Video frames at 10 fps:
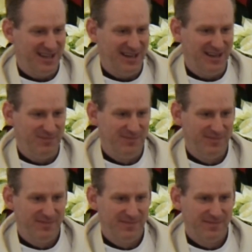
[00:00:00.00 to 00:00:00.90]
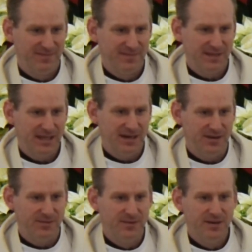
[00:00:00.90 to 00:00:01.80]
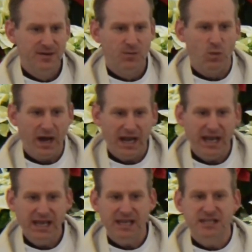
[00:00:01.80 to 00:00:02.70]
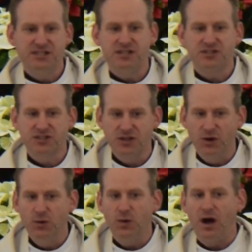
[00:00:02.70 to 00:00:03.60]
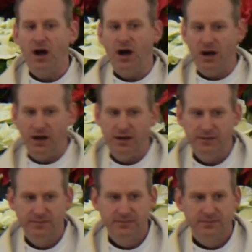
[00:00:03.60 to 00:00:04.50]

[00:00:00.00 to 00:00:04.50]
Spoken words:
Why is it so hard?